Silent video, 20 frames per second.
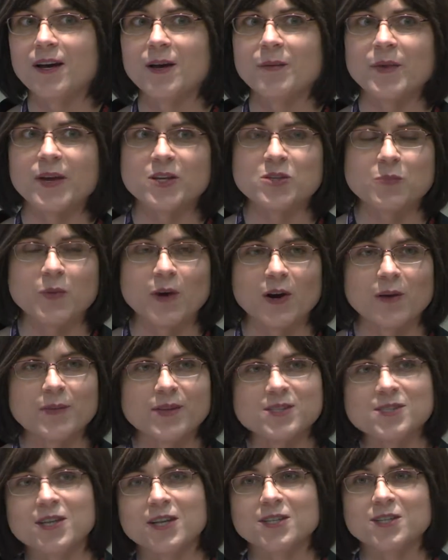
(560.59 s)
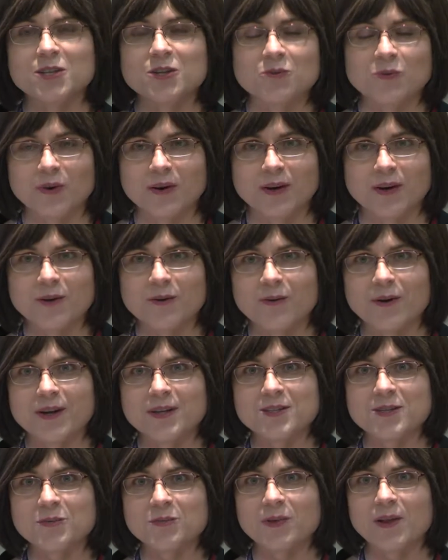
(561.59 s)
experiments that didn't work out quite
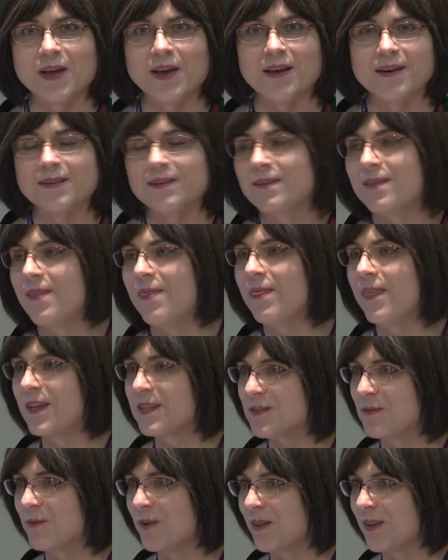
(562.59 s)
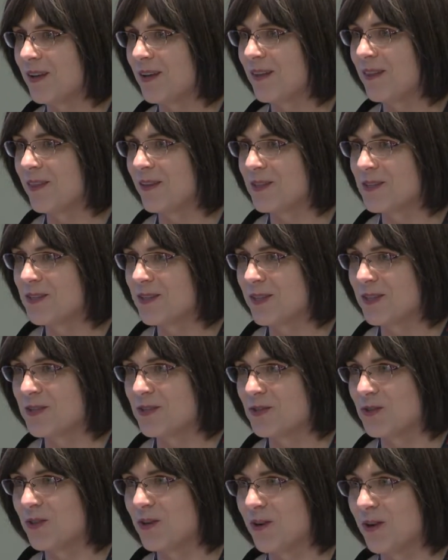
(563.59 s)
as you planned. That's one of the key things
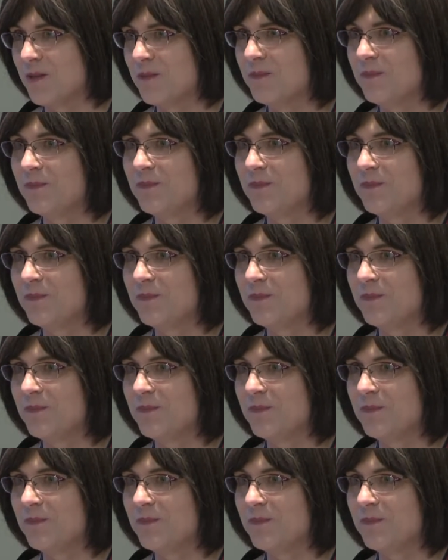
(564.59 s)
teachers learn.